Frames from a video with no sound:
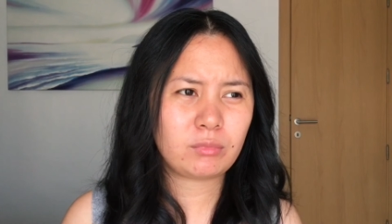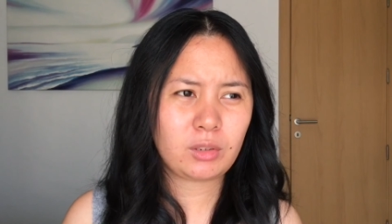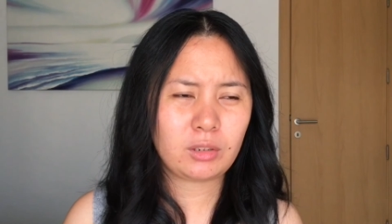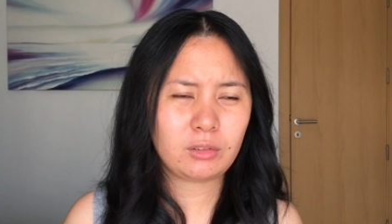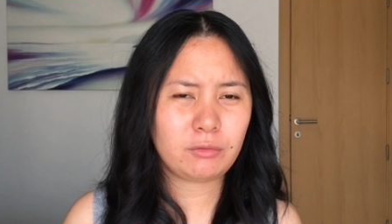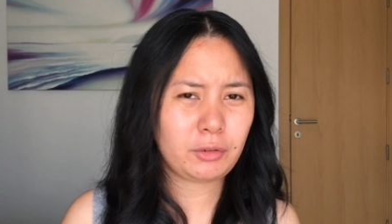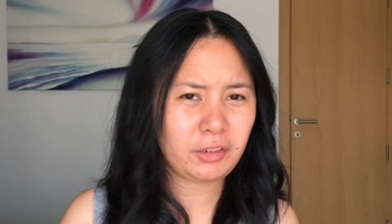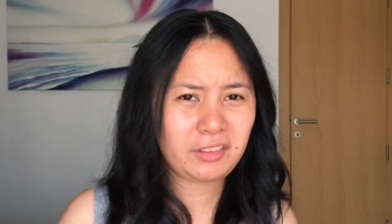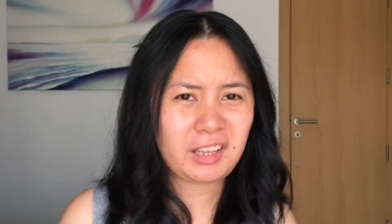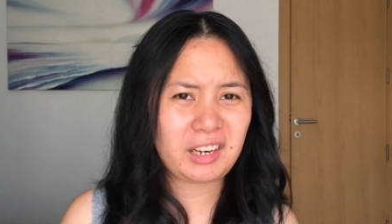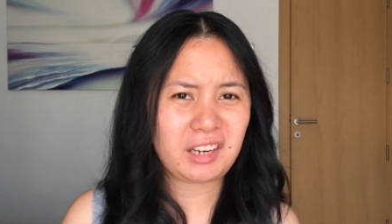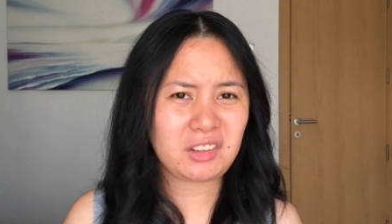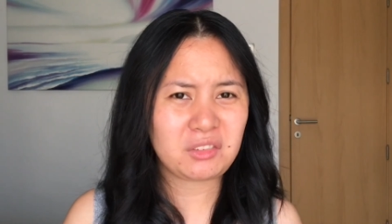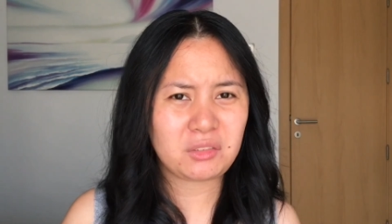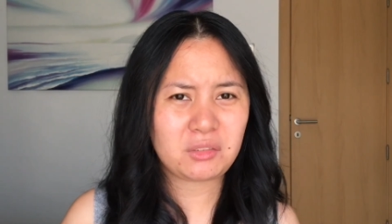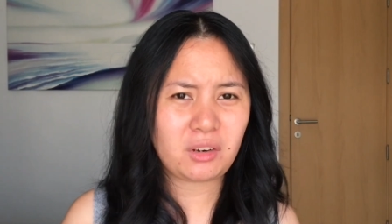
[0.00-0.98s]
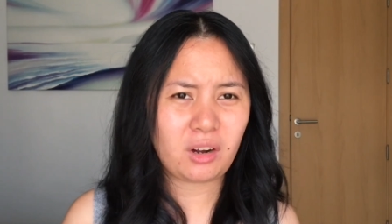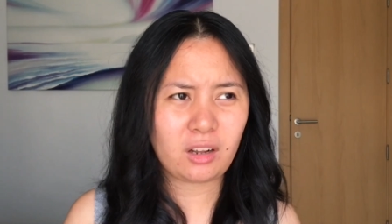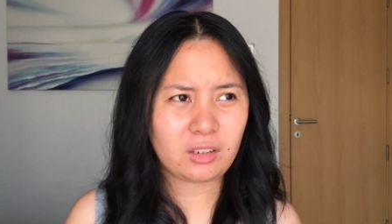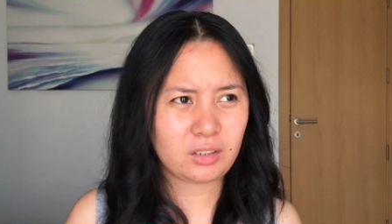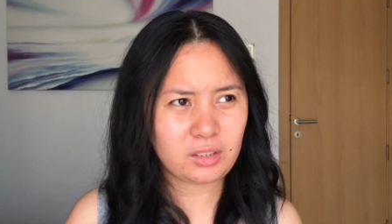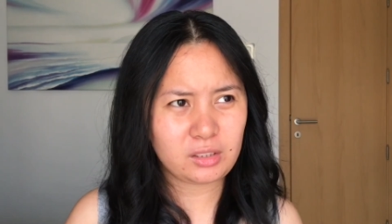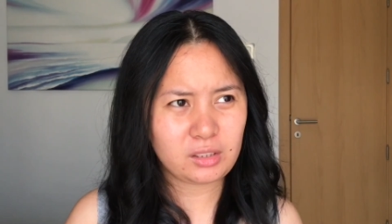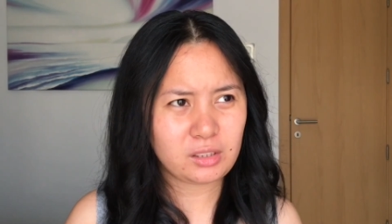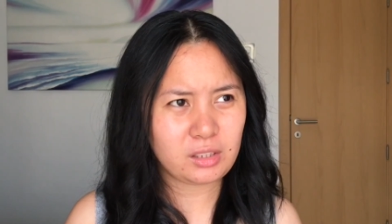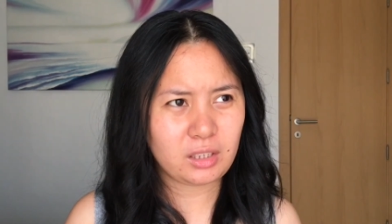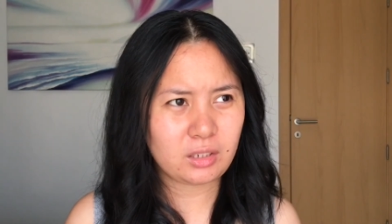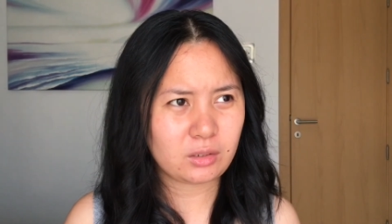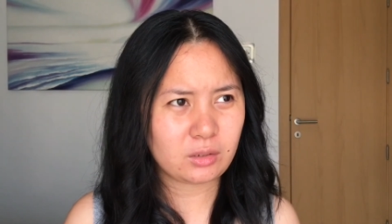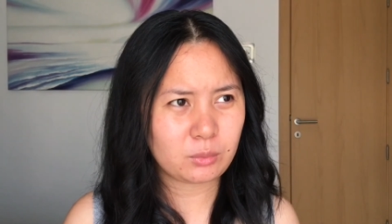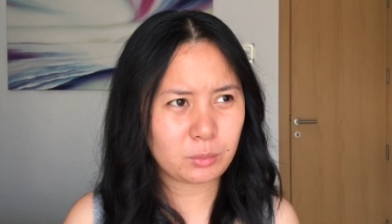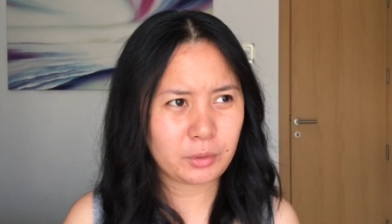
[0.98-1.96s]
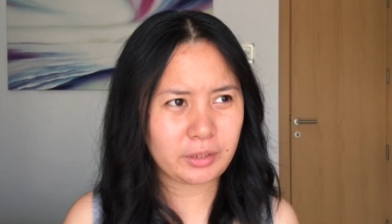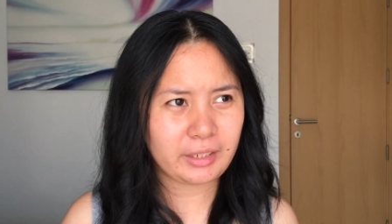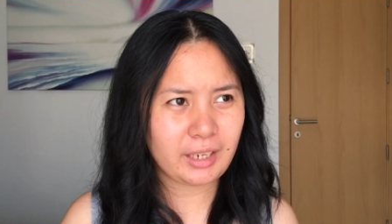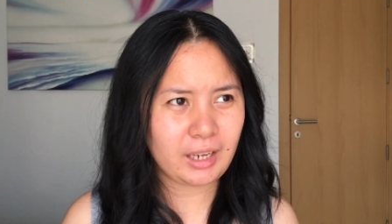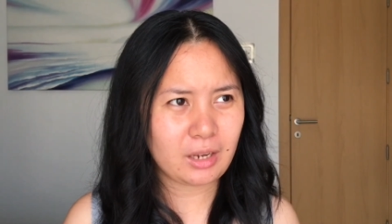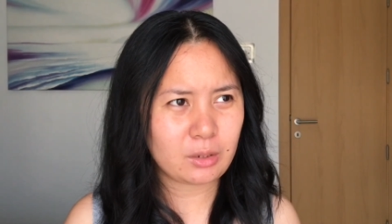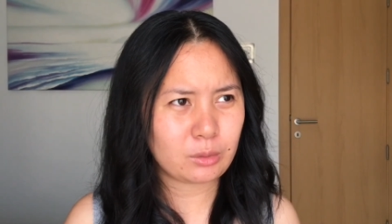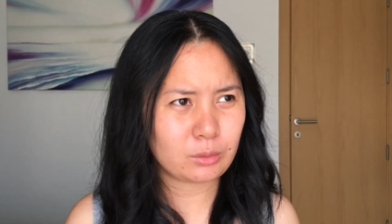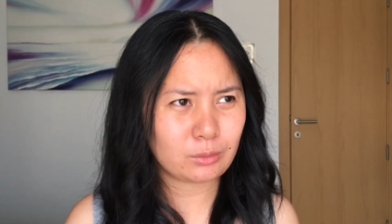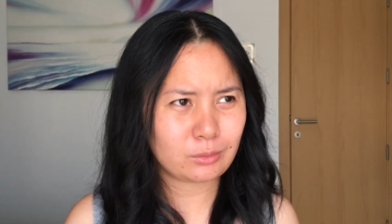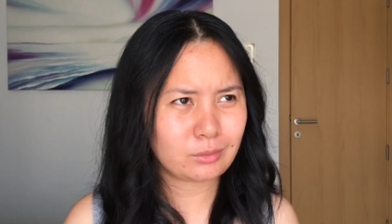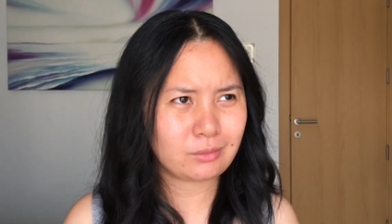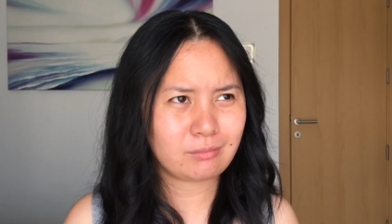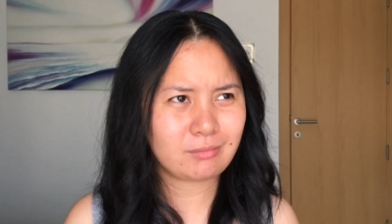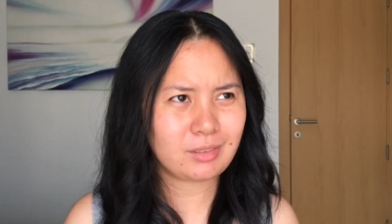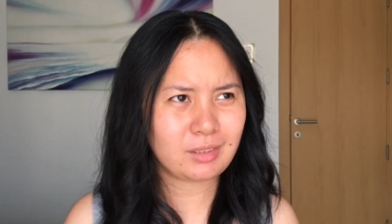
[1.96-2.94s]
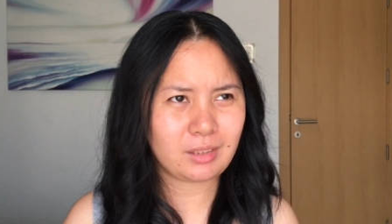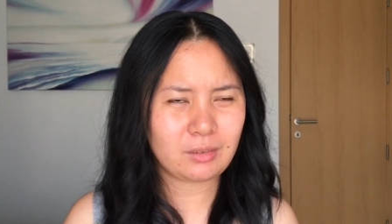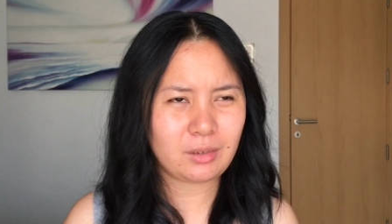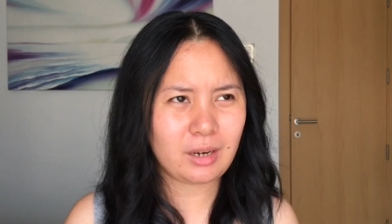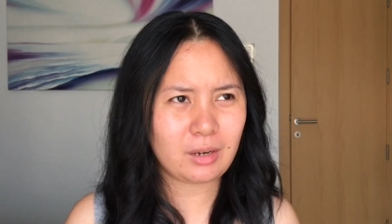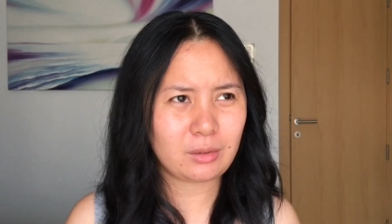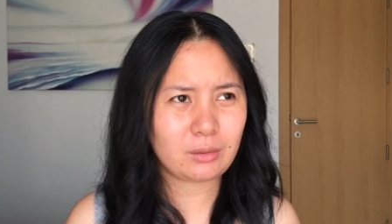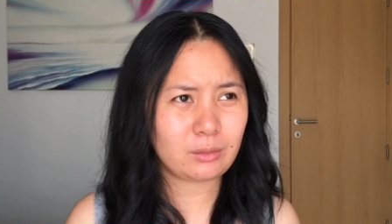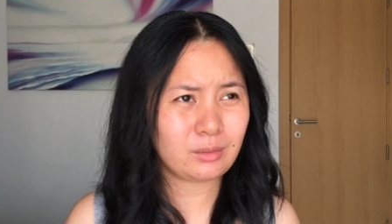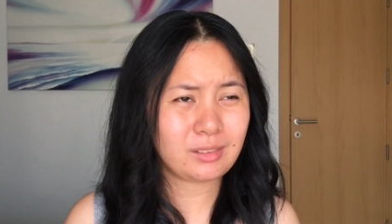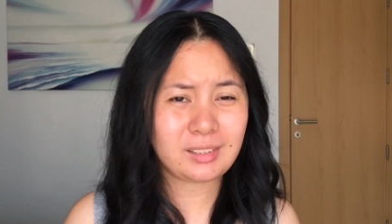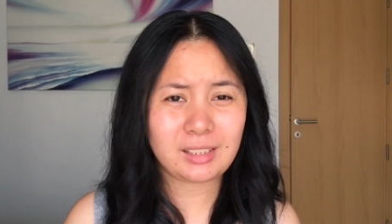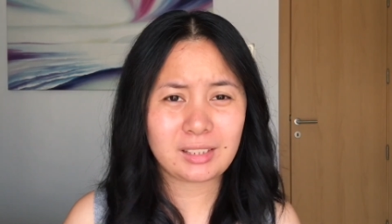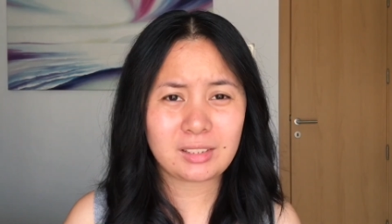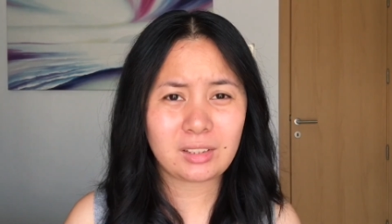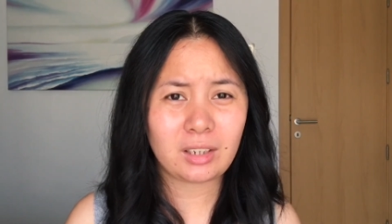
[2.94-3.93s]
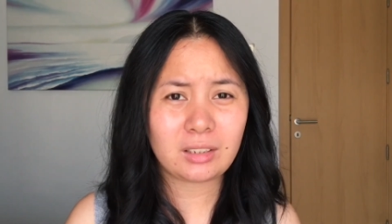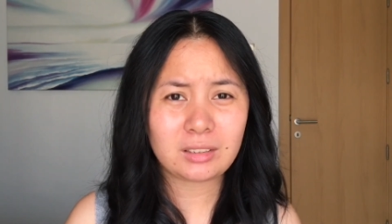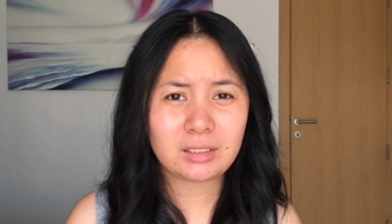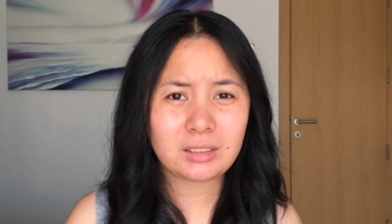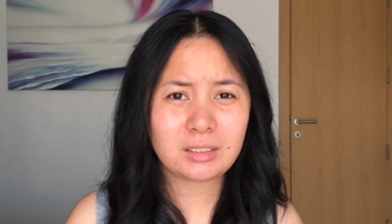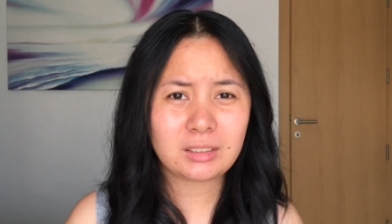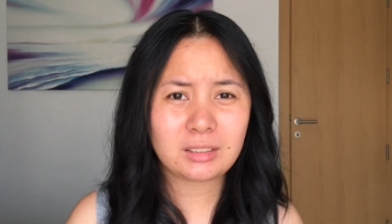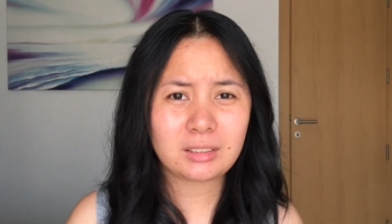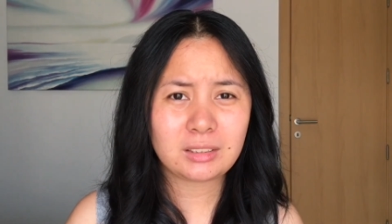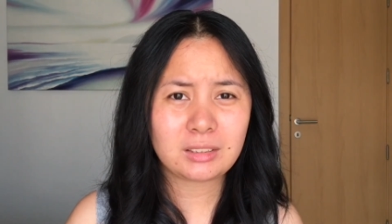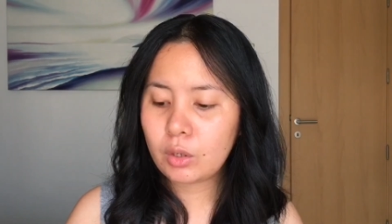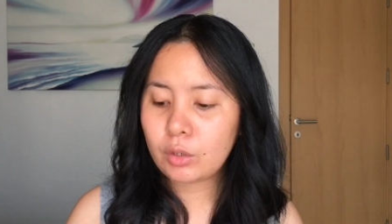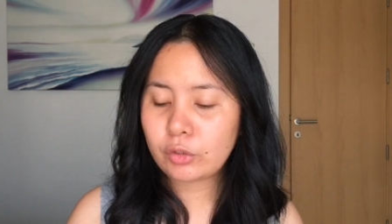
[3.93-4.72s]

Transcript: convert that into dollars, it'll work out around $6.